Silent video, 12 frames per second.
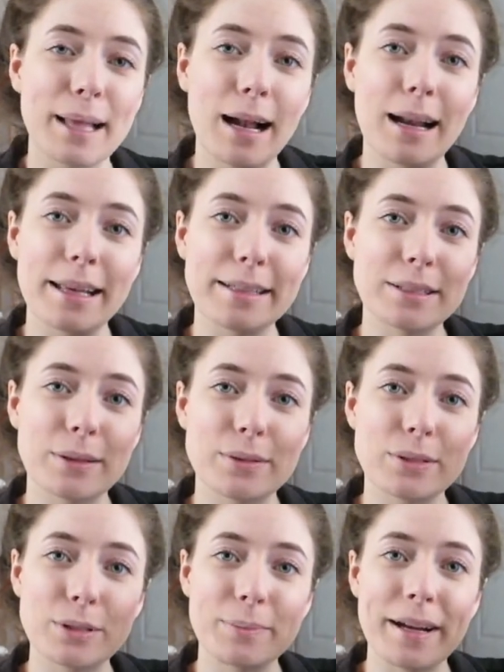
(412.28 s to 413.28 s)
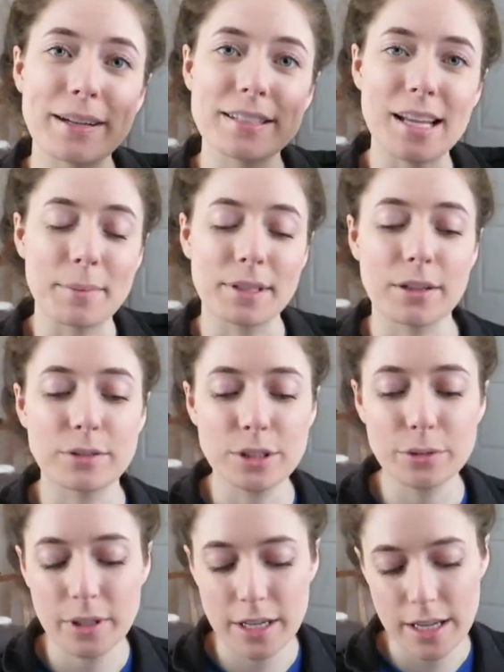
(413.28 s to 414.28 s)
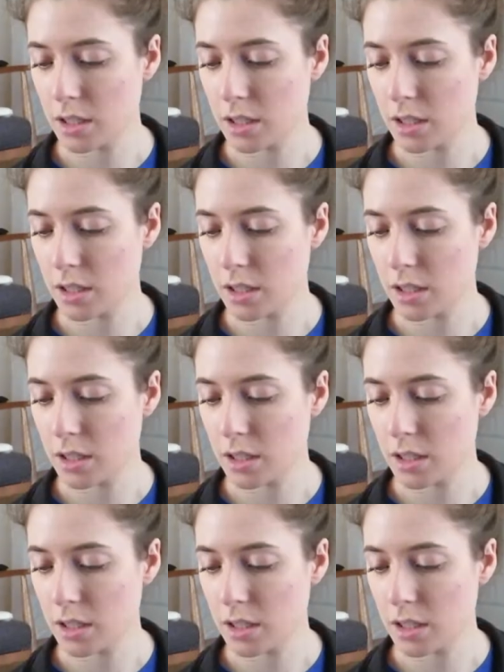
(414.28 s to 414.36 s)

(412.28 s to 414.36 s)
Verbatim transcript: I'll link those two pairs down below too.